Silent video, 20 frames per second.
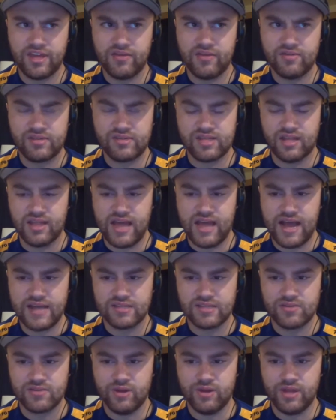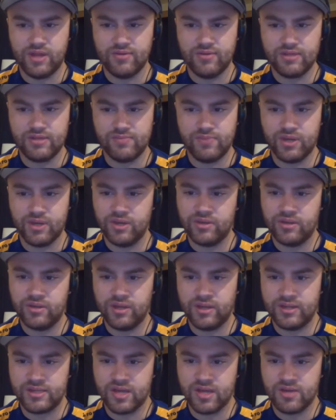was the last one that was built, and
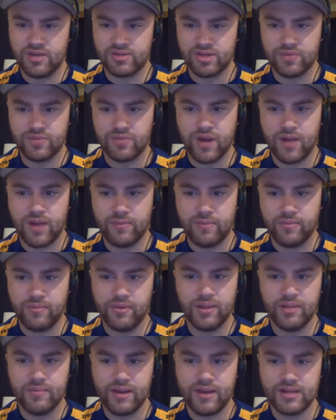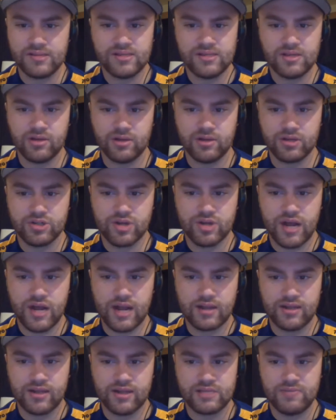it's also probably the best Tilga track
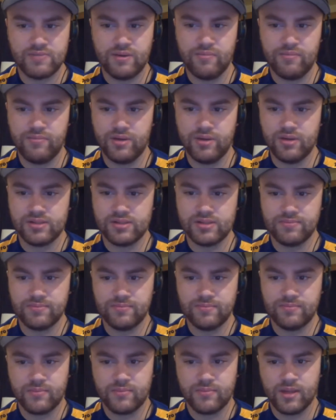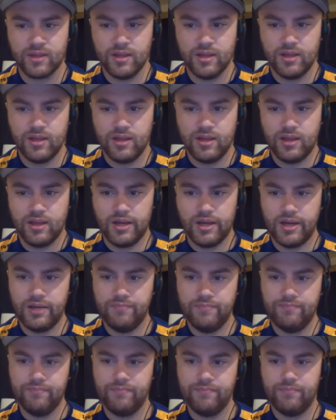that's been built.
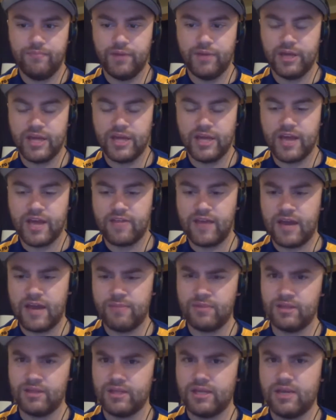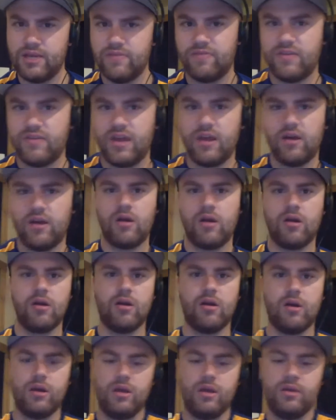But yeah, I believe they
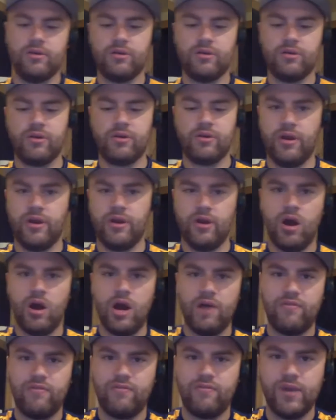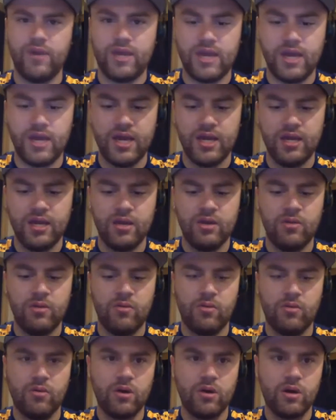are either in an off weekend
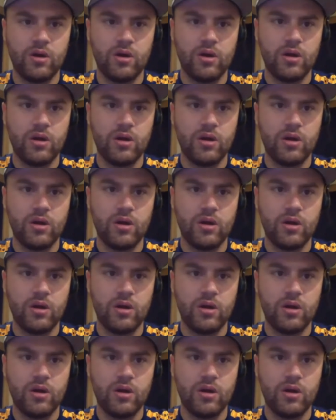or